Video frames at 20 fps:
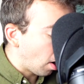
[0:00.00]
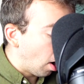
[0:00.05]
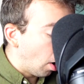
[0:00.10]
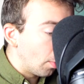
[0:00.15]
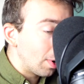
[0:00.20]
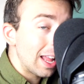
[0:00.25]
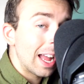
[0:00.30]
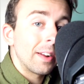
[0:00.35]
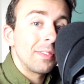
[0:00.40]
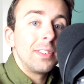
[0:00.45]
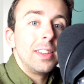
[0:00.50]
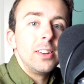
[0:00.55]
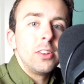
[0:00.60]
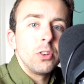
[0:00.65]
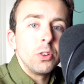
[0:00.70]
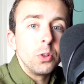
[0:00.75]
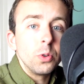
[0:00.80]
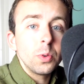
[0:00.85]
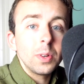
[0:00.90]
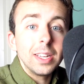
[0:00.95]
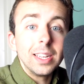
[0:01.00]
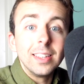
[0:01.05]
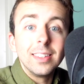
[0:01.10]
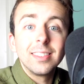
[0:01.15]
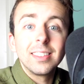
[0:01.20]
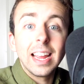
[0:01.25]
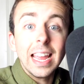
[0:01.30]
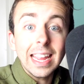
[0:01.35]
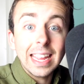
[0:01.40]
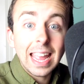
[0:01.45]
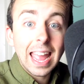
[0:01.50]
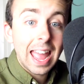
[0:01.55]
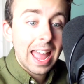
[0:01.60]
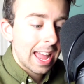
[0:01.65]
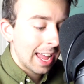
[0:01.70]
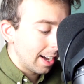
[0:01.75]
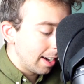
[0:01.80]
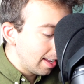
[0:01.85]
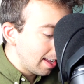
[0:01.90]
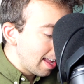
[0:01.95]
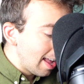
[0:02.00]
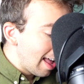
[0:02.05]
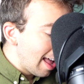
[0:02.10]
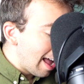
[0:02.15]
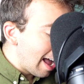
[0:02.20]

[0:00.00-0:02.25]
all we have to do is take n